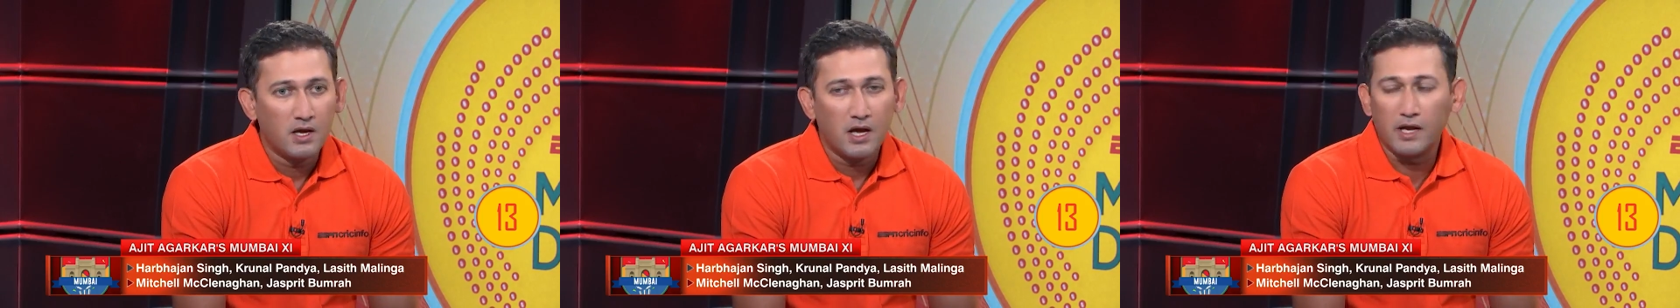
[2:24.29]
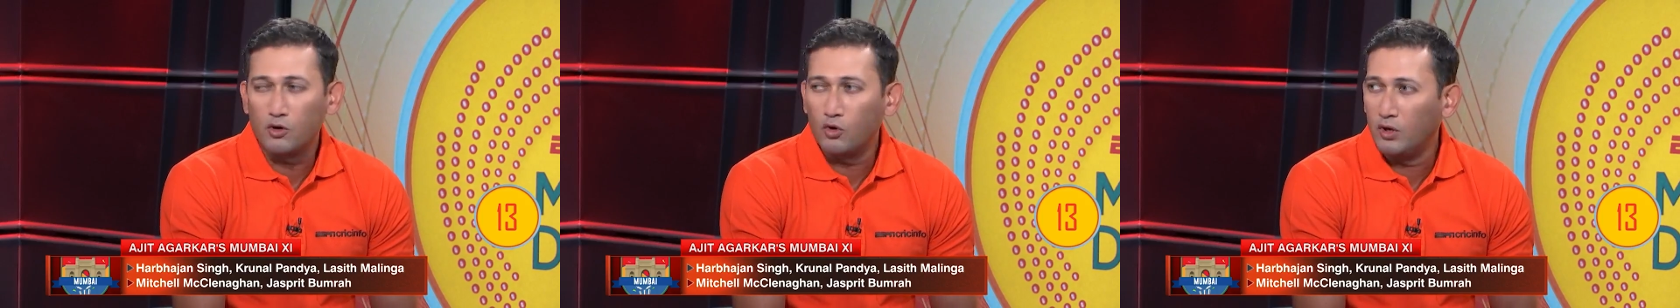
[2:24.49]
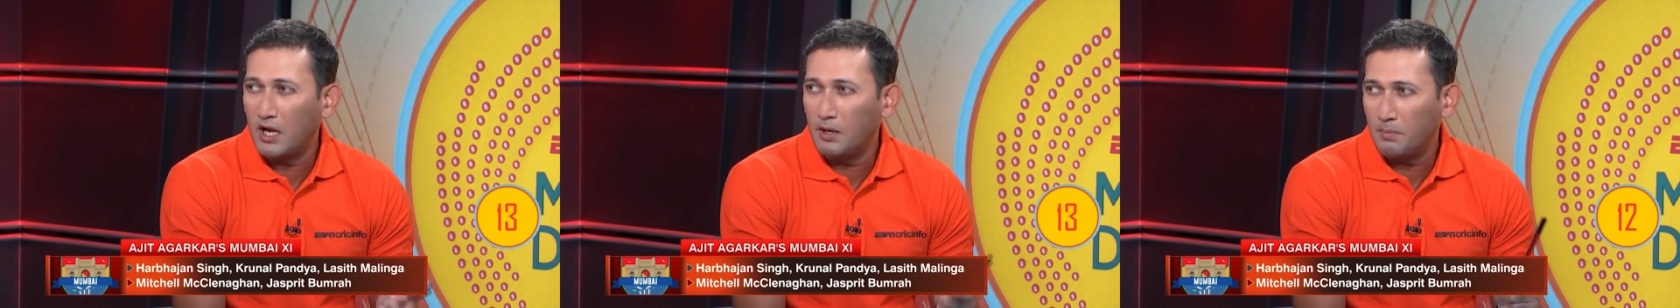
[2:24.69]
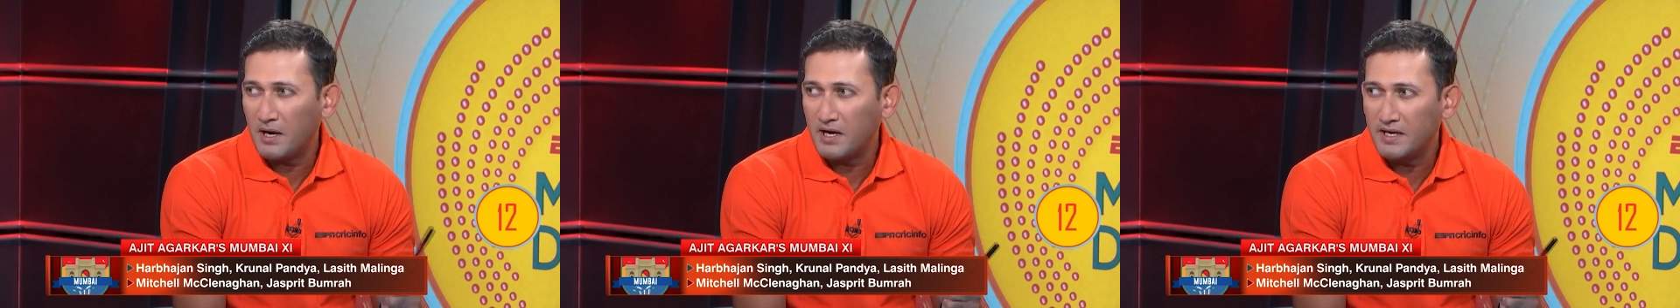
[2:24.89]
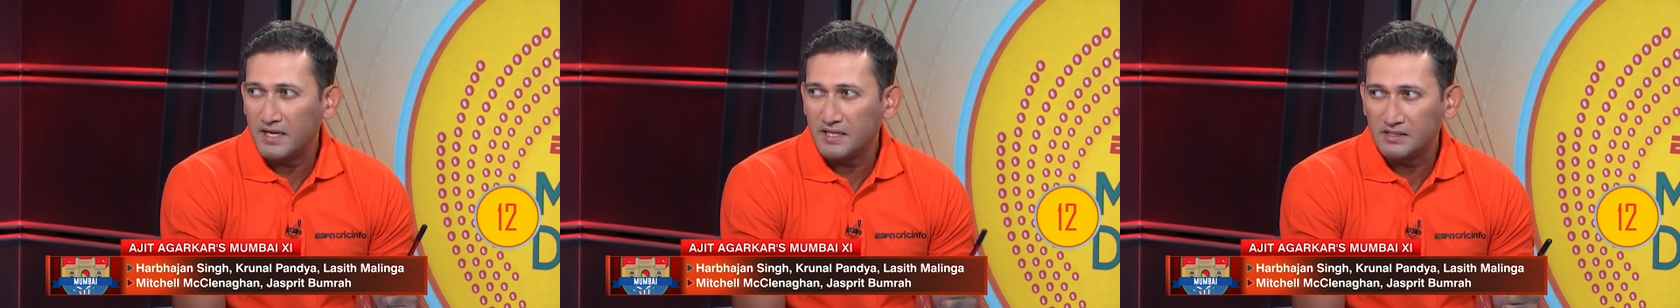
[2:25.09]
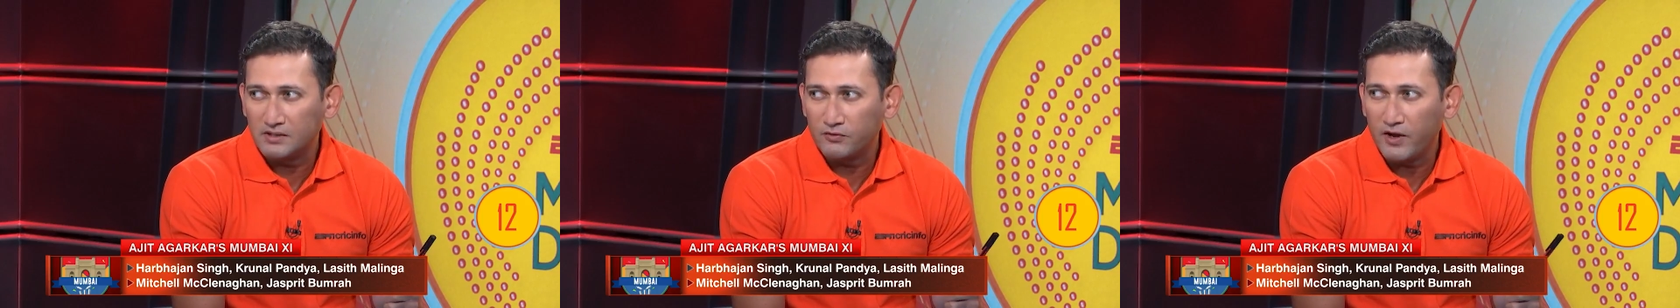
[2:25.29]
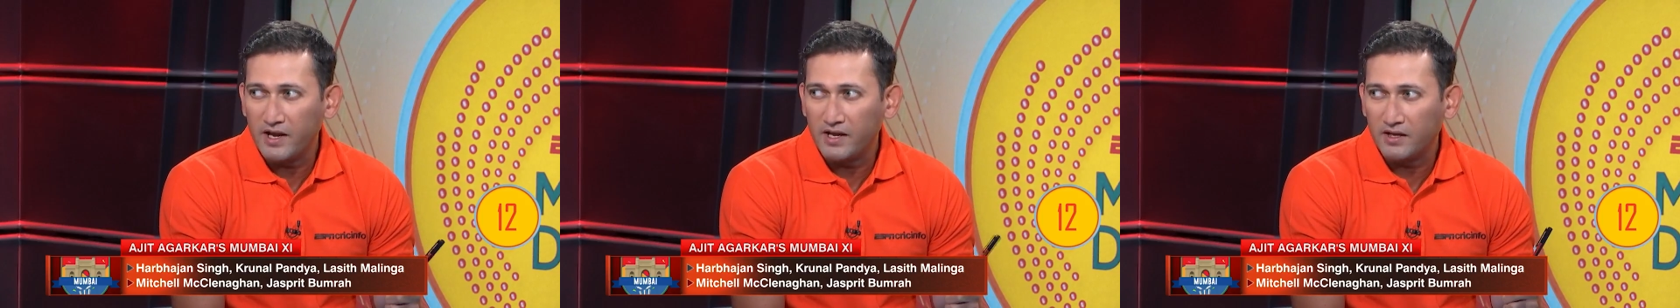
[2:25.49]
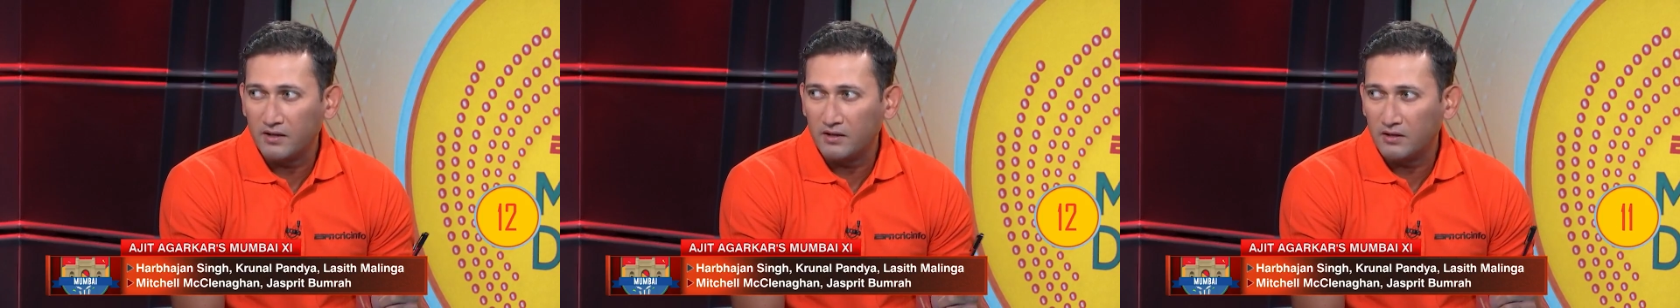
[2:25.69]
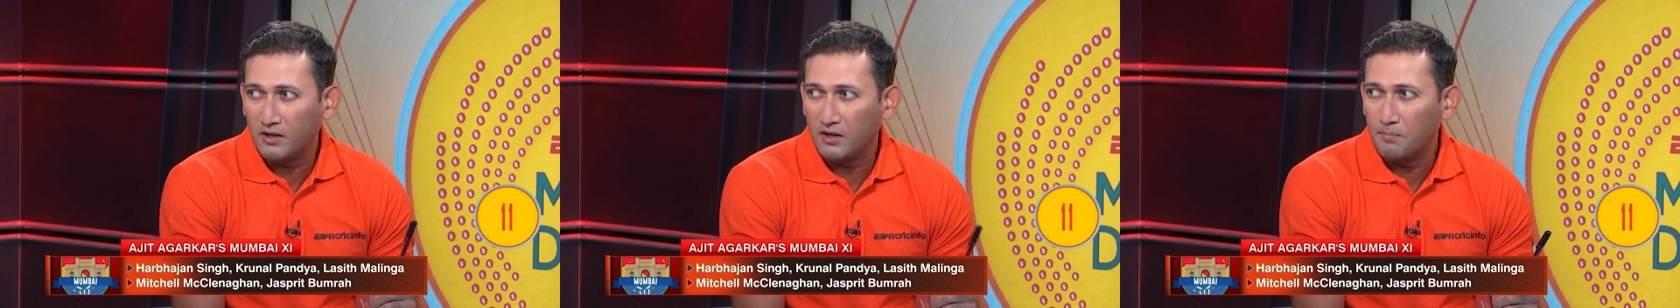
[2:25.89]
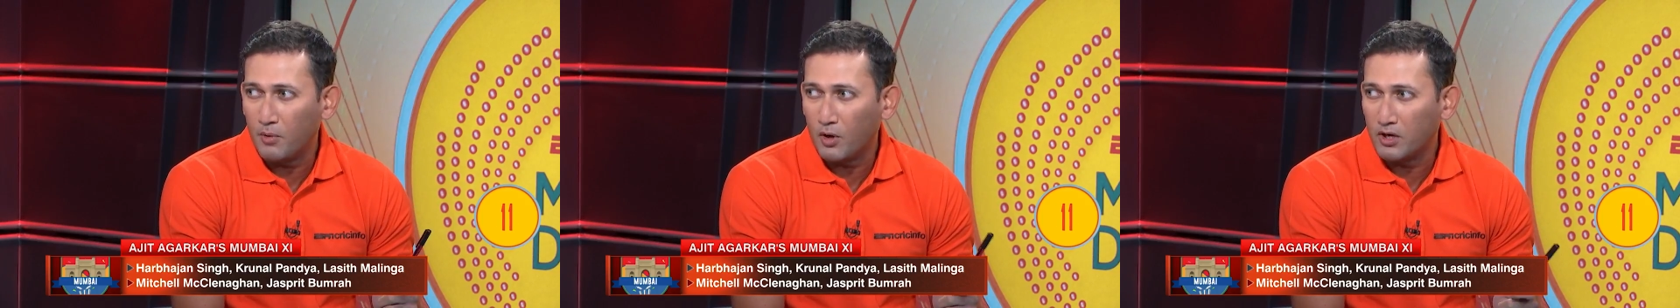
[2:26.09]
And Krunal Pandya is a very
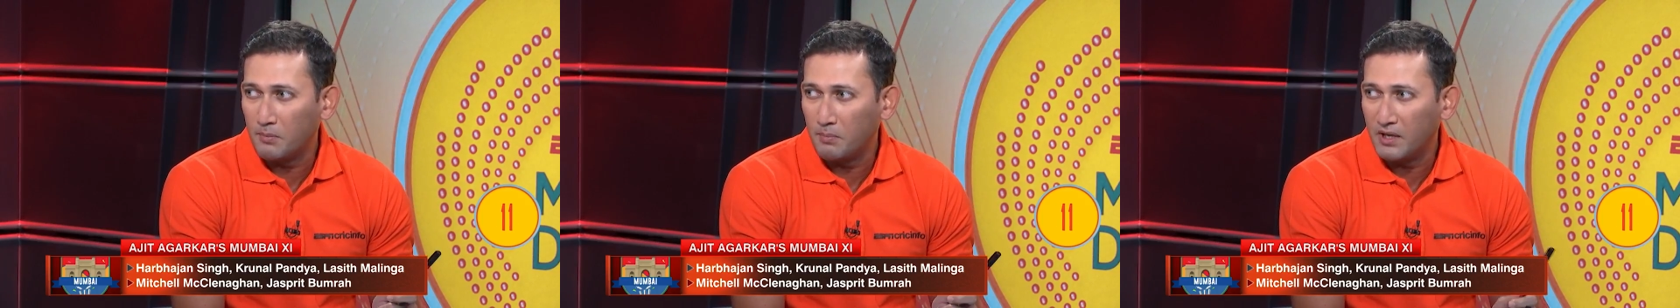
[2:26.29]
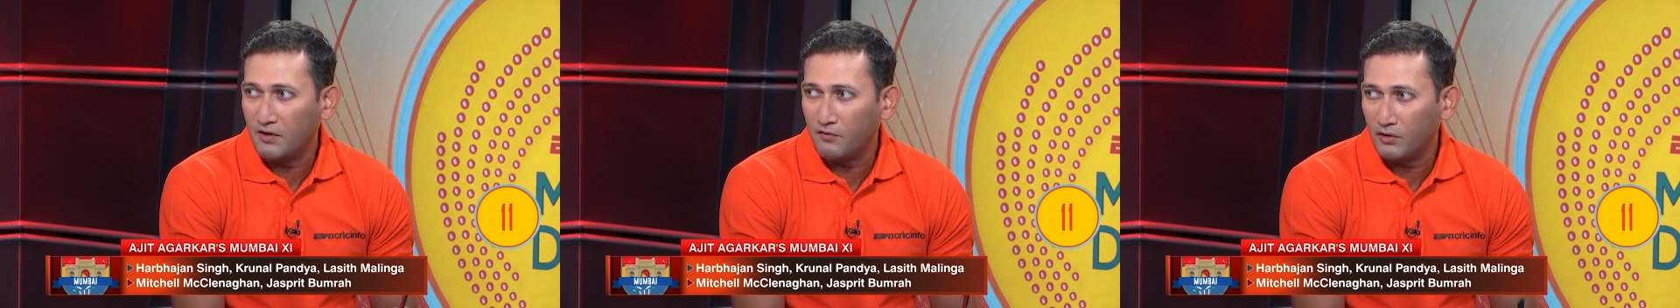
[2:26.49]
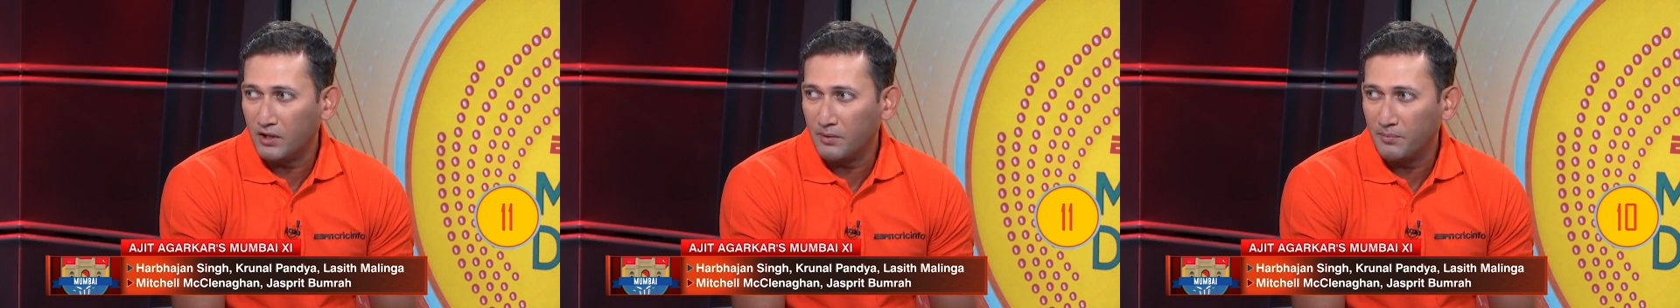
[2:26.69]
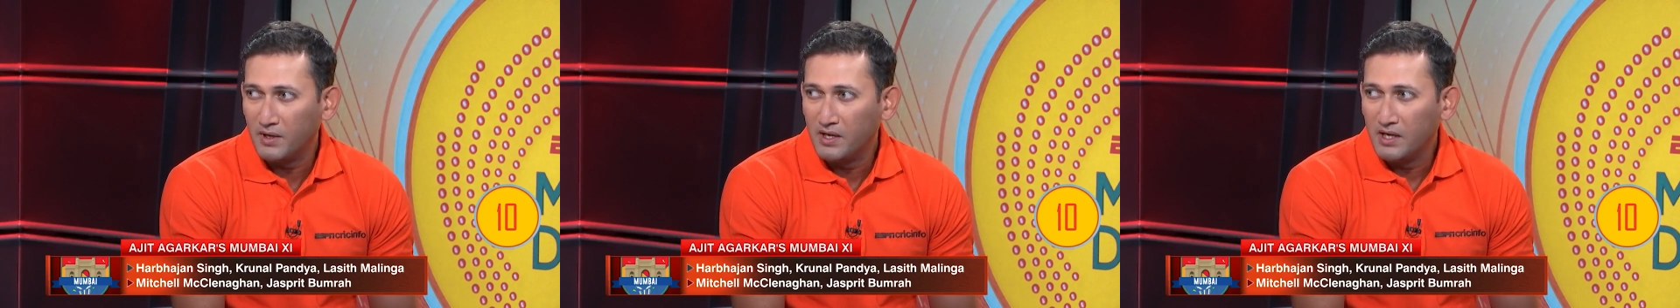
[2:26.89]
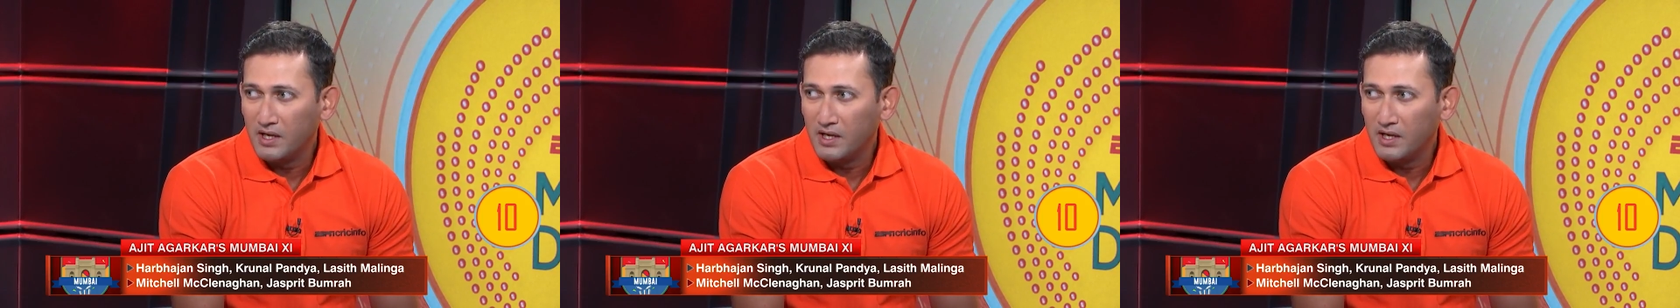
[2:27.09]
important player for yeah. them.